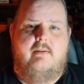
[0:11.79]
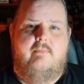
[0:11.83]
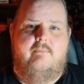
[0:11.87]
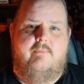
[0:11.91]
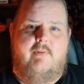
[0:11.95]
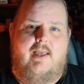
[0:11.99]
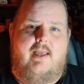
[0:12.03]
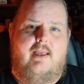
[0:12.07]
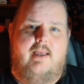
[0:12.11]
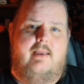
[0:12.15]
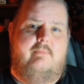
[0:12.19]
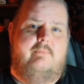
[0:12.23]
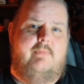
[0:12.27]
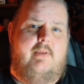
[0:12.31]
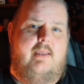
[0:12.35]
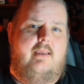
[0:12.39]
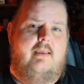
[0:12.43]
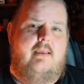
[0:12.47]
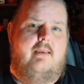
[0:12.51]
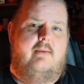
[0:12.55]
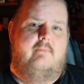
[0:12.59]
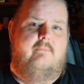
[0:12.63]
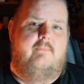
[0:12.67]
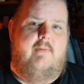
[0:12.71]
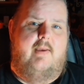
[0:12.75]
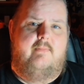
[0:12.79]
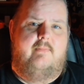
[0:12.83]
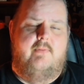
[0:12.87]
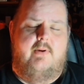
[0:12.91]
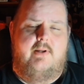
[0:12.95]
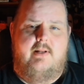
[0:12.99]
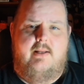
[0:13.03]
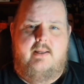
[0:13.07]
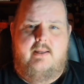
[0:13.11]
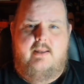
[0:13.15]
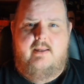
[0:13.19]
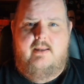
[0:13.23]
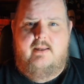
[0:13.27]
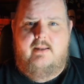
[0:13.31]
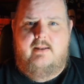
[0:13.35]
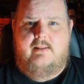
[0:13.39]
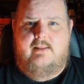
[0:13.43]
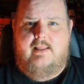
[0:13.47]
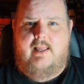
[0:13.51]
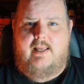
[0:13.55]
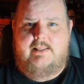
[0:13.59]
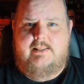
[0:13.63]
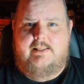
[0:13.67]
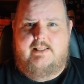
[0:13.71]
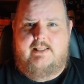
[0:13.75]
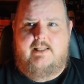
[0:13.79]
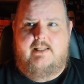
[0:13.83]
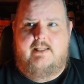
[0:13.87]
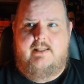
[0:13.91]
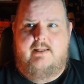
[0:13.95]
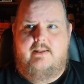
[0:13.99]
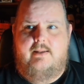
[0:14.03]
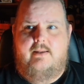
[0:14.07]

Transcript: five favorite classic